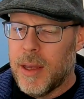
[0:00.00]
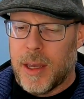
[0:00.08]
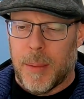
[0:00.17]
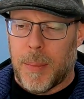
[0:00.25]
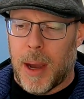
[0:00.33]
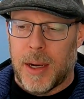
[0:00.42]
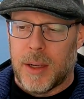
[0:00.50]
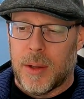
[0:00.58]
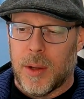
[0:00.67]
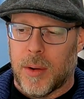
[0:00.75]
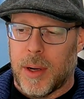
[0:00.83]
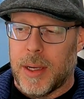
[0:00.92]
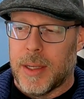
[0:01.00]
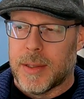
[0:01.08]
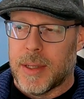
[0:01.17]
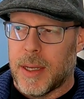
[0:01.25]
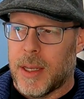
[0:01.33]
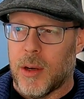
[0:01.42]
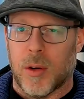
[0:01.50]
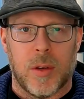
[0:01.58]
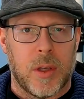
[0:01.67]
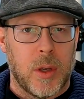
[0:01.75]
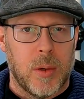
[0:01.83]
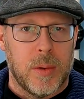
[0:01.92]
Combined chlorine is like your
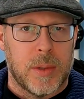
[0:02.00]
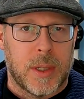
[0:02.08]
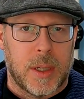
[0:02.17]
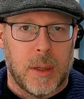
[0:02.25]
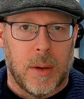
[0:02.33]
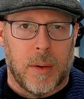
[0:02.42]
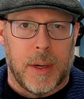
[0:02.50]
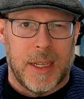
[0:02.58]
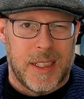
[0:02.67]
used chlorine.